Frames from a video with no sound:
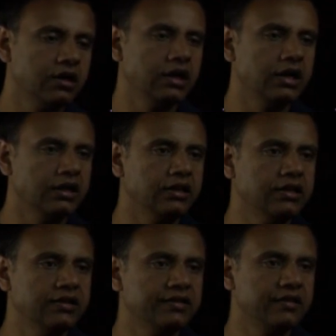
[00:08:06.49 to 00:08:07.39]
And
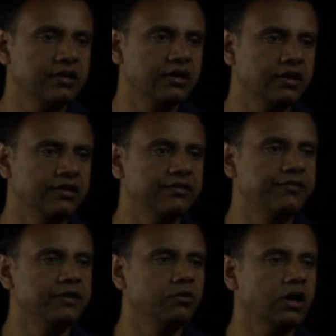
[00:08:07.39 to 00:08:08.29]
this is
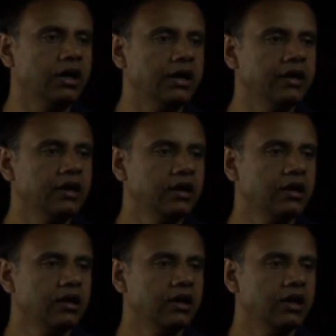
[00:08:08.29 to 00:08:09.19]
vy,
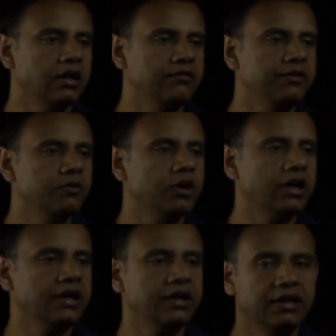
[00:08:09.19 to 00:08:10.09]
and
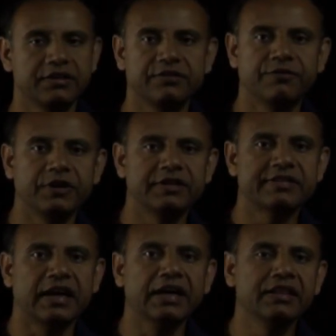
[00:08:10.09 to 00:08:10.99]
vy is v
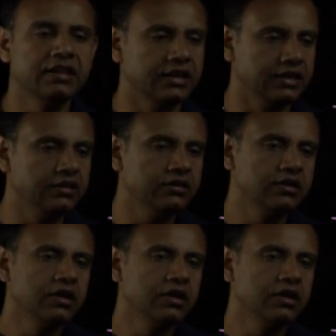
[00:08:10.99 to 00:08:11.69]
sine theta.